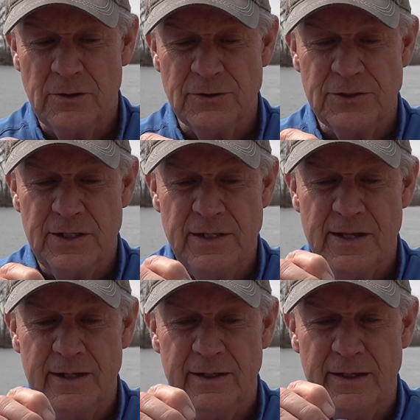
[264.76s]
you can see
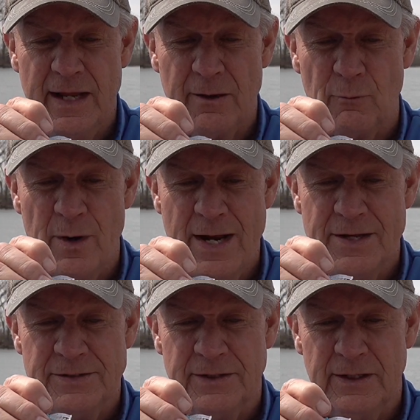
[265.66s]
that at
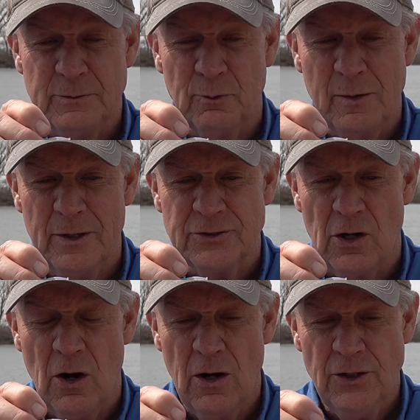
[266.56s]
rest is pretty much
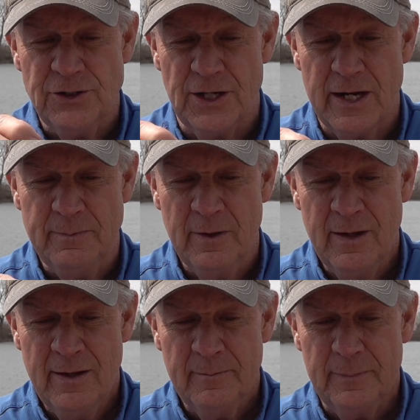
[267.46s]
a heart shape,
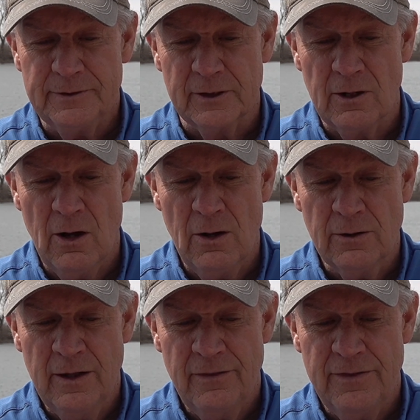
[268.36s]
but they're
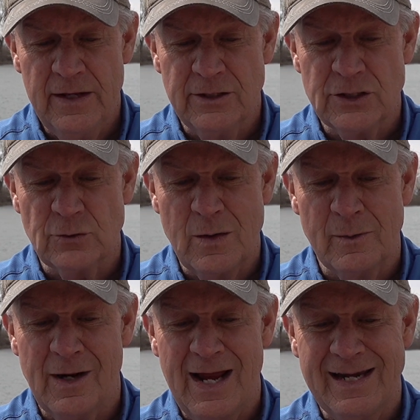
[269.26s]
long, thin,
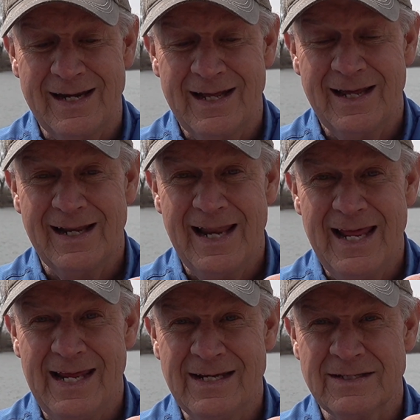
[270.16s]
streamer-like
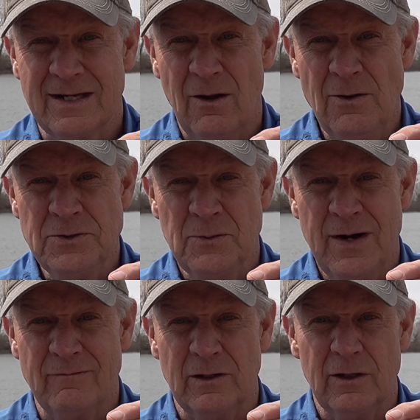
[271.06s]
legs that also have the